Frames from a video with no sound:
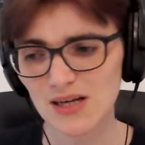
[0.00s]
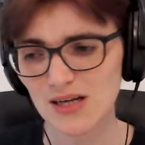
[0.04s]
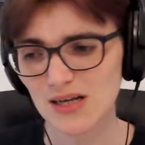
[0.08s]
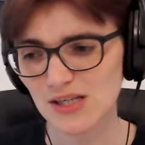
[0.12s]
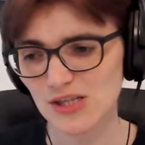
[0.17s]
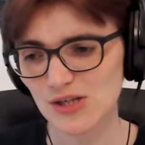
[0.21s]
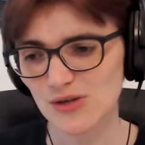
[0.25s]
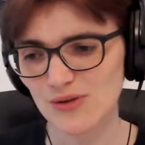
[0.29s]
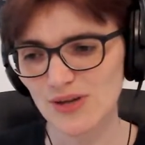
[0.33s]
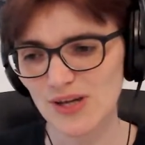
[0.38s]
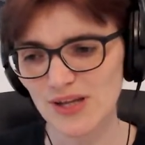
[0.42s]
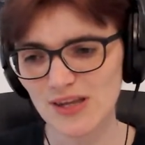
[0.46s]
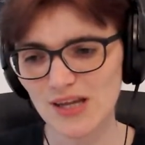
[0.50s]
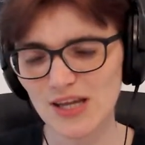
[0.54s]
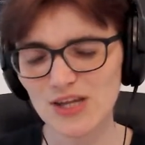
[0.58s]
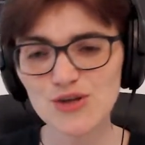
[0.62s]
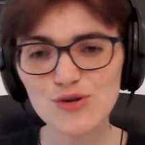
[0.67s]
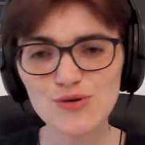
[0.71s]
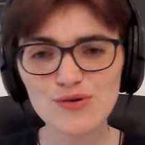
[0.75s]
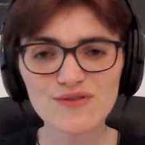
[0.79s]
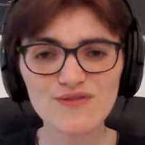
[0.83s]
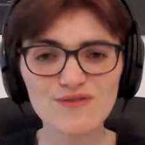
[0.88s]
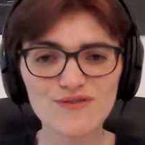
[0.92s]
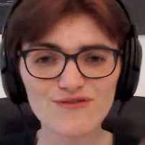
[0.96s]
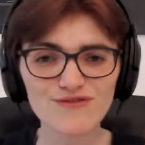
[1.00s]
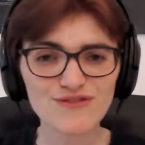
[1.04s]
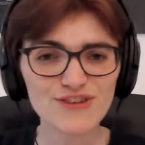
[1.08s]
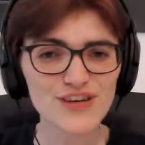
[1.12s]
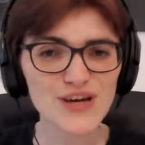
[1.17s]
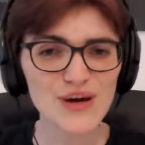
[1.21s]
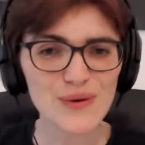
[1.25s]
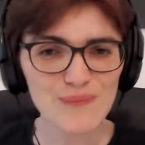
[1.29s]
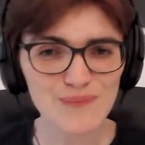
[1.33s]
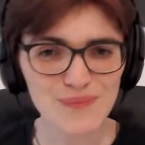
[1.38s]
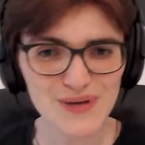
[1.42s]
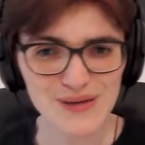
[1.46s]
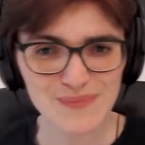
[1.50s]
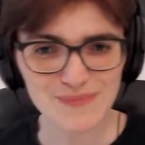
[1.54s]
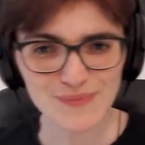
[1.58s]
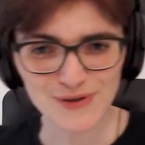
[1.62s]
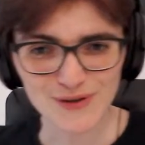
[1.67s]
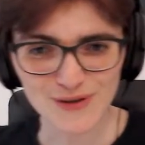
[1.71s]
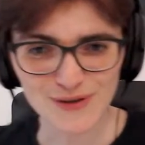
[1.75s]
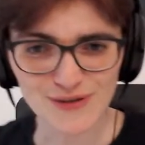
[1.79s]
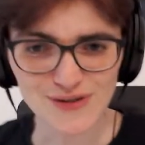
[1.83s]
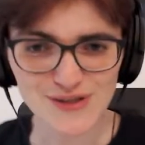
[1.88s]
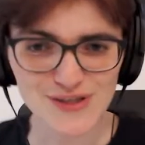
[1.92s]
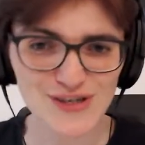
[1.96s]
so that then you can free up
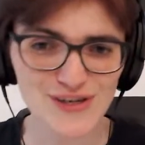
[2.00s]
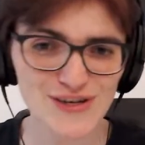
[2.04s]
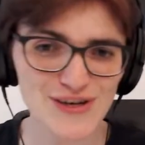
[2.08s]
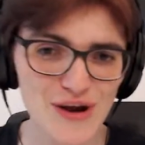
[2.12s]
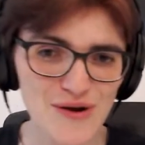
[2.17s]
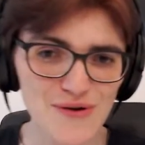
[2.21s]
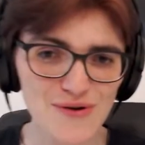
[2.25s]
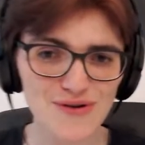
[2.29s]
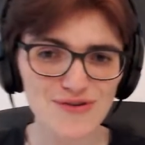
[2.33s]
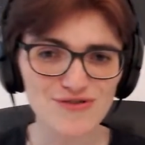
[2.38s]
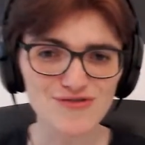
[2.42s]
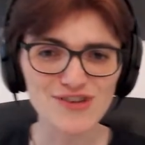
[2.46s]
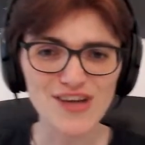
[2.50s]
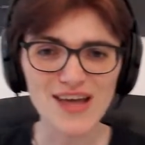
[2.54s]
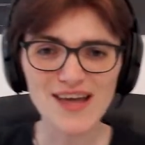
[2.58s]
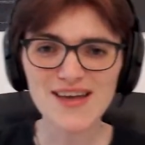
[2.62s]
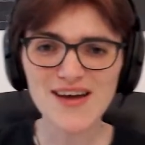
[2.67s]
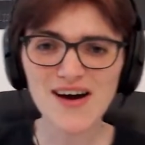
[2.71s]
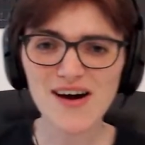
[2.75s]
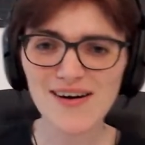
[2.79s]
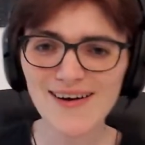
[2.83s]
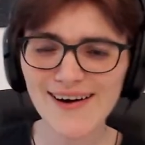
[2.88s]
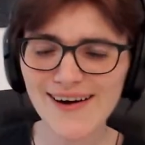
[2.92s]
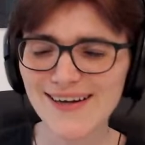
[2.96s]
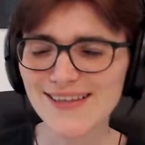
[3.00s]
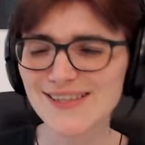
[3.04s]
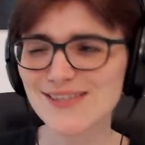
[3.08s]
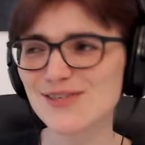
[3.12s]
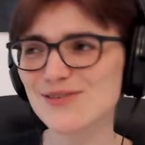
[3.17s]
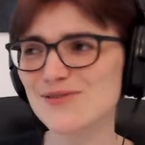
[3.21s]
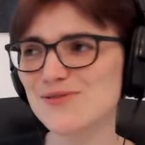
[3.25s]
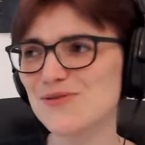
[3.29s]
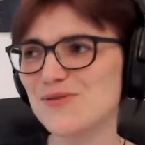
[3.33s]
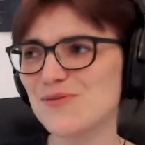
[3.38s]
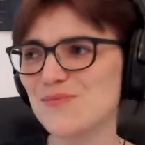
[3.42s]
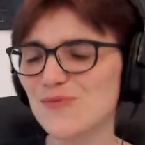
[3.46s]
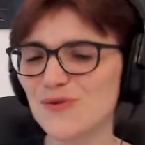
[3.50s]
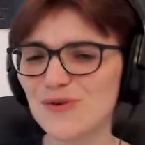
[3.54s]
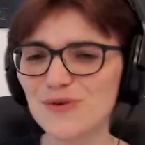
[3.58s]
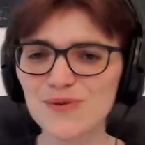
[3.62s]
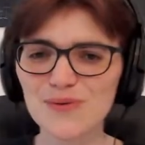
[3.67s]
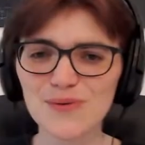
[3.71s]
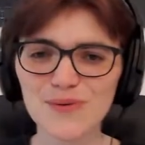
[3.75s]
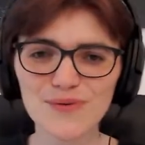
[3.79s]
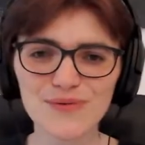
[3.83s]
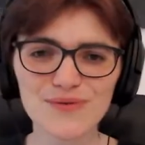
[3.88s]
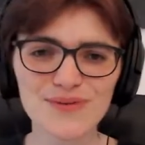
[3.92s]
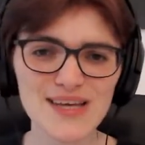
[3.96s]
people to, create art and do more
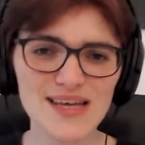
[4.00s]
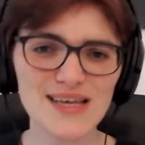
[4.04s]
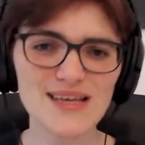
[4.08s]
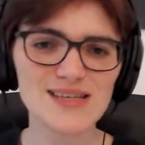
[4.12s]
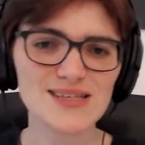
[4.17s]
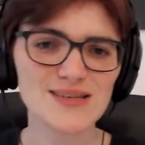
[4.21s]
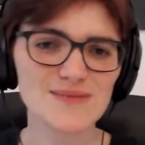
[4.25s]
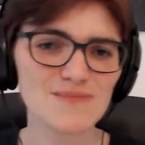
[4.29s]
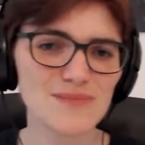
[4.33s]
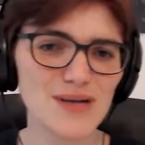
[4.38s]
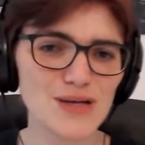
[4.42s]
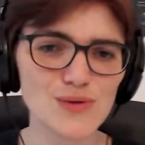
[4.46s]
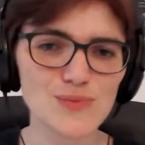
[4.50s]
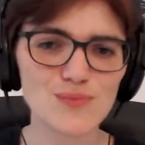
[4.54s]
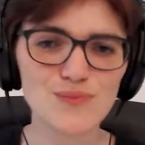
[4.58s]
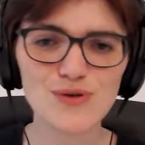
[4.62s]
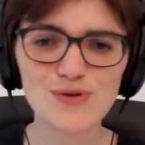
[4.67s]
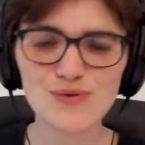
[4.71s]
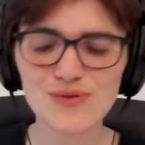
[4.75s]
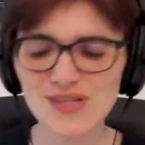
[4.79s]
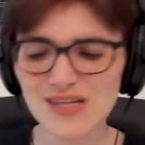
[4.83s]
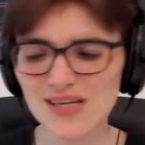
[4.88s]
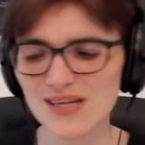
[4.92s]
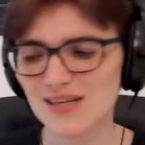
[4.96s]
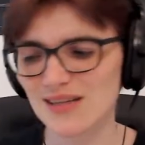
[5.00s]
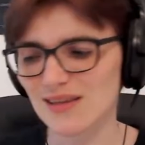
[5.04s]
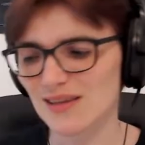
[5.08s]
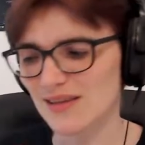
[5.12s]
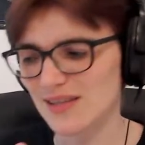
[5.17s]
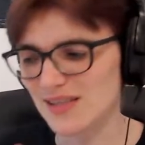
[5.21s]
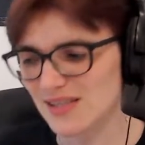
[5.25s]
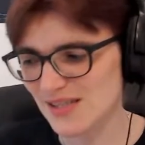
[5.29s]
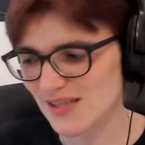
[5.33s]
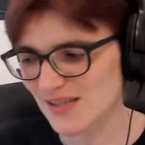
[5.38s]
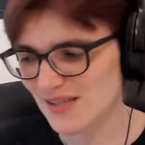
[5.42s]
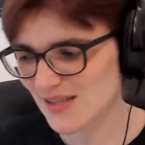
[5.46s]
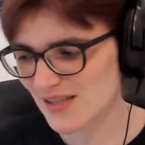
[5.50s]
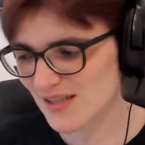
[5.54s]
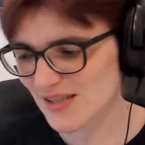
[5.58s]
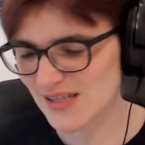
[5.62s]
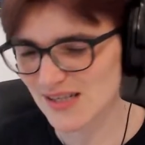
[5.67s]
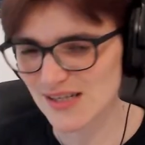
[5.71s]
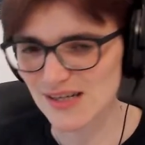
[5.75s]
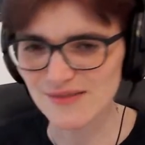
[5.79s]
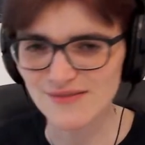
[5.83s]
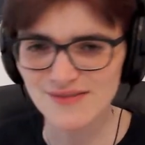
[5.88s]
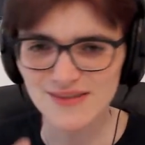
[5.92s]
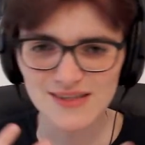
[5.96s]
cool things and make music and listen to
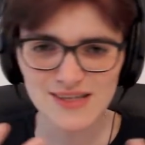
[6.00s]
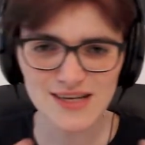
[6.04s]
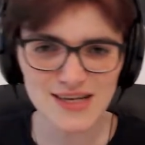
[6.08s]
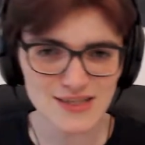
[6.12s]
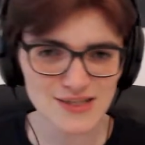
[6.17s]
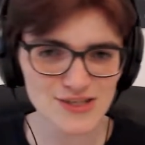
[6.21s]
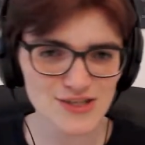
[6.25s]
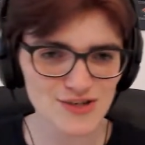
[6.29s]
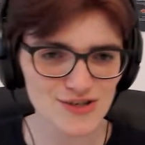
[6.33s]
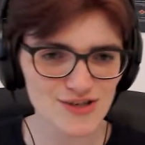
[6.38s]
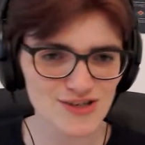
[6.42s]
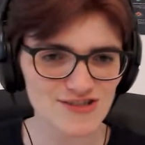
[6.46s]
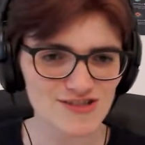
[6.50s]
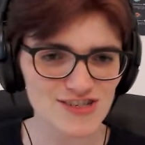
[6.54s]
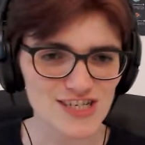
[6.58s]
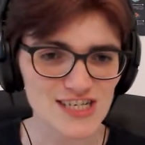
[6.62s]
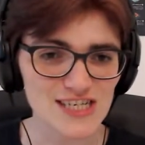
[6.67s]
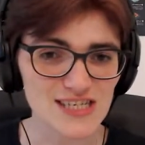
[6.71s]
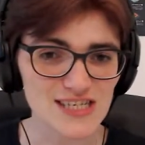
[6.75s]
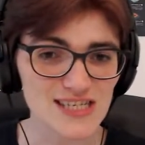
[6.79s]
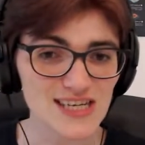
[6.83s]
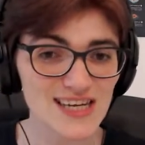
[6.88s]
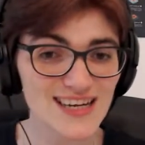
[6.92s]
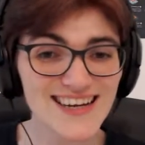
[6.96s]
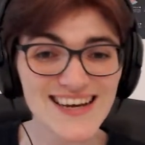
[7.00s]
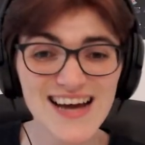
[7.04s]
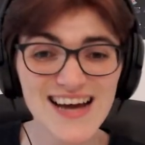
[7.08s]
stuff and tell stories.